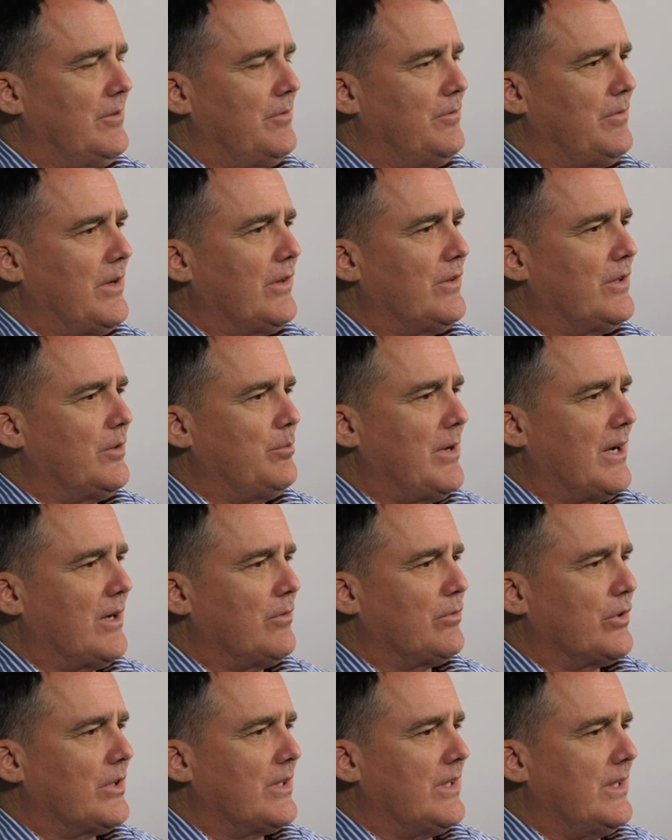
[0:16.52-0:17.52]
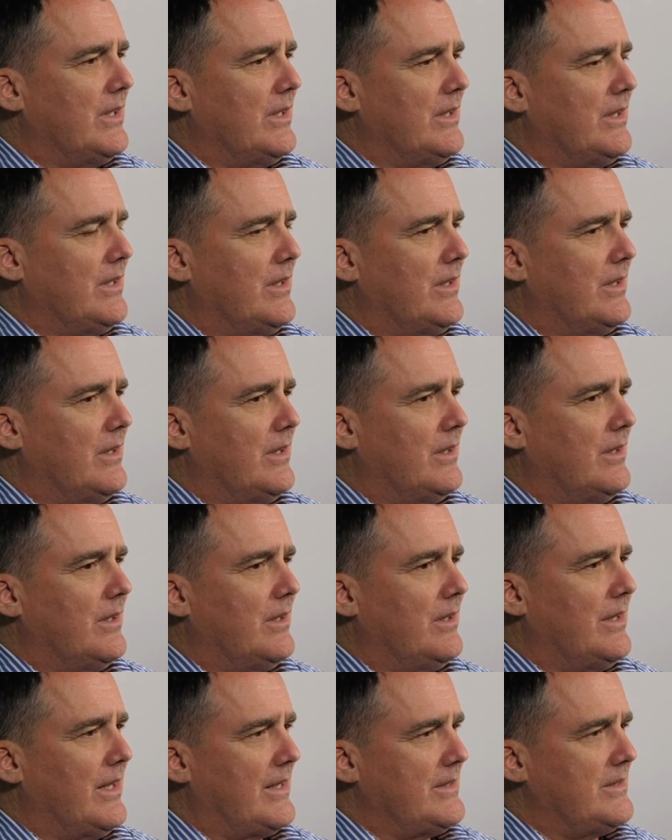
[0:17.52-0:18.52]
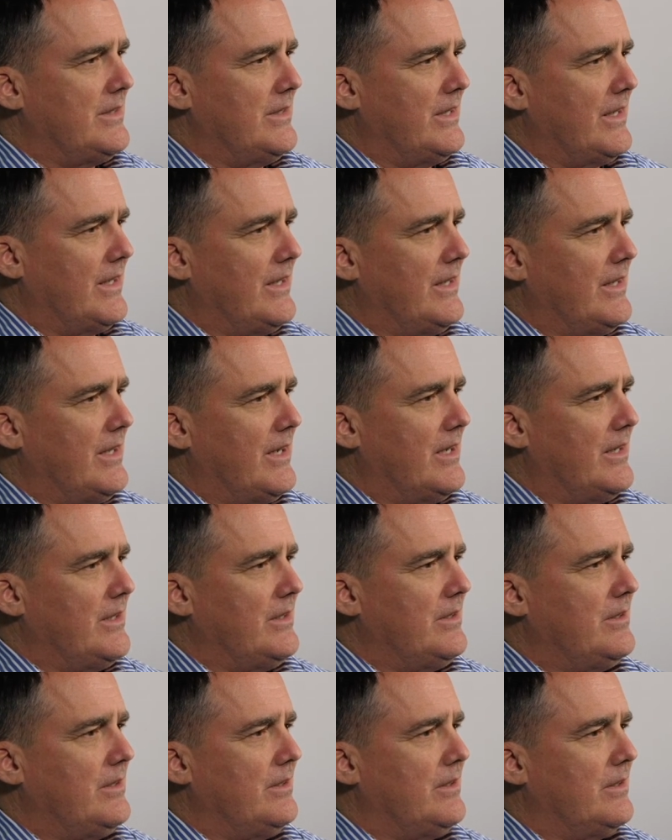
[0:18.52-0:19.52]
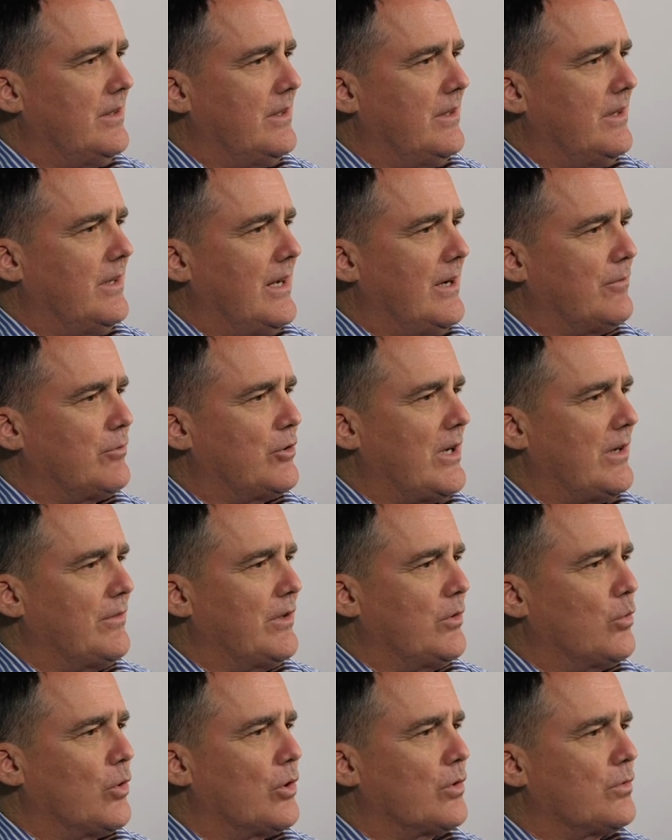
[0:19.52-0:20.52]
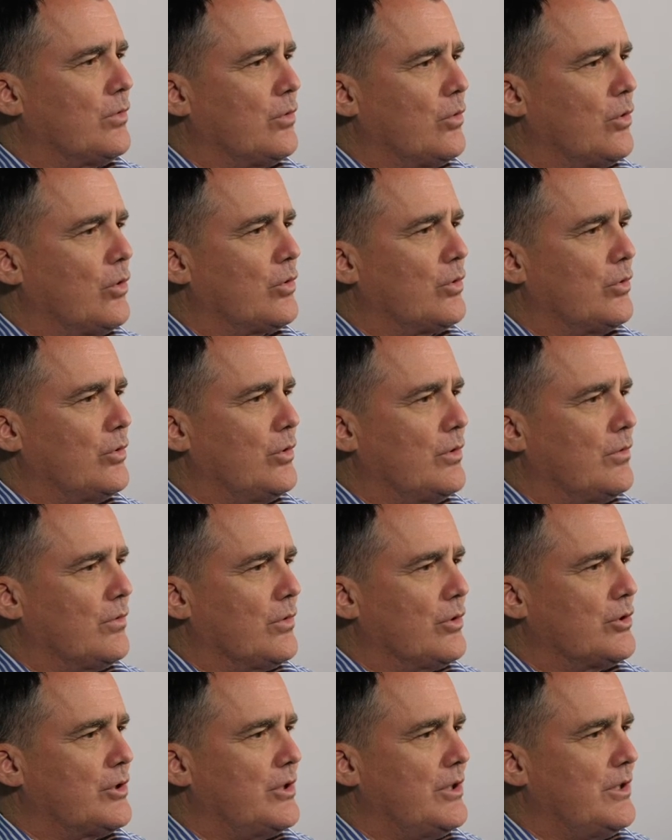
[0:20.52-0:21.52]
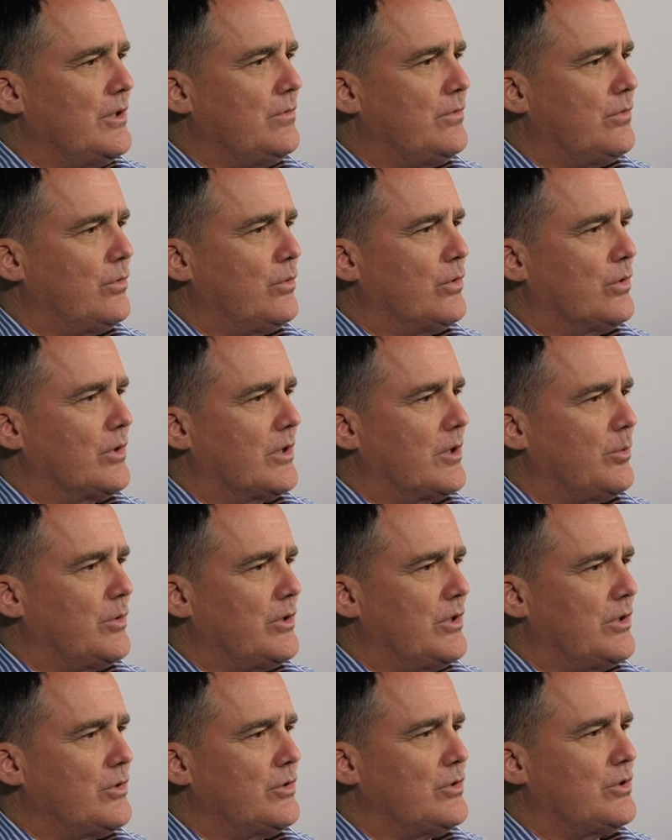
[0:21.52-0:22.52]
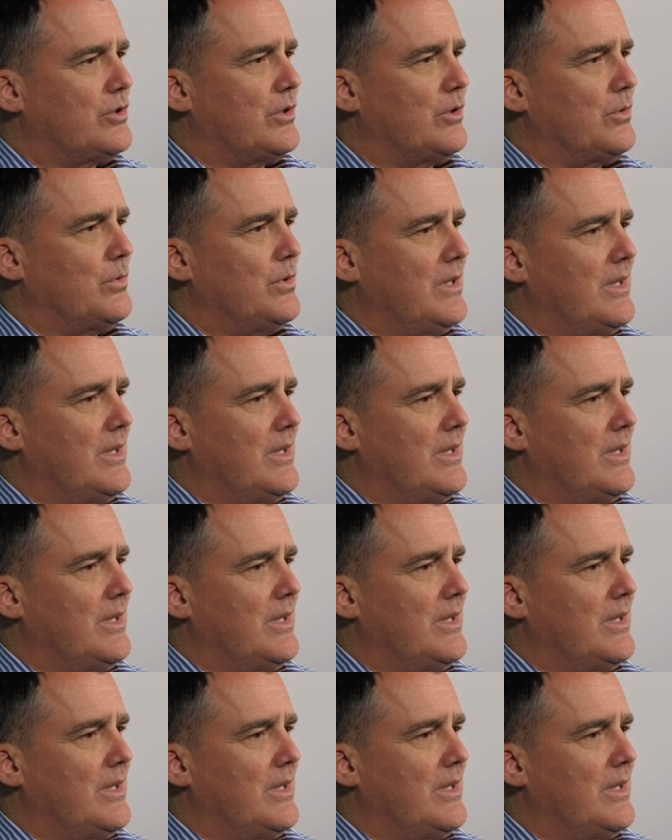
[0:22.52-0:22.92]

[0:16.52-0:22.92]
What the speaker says: Founded Maverick in 1999 after having worked for Oracle University for a couple years. So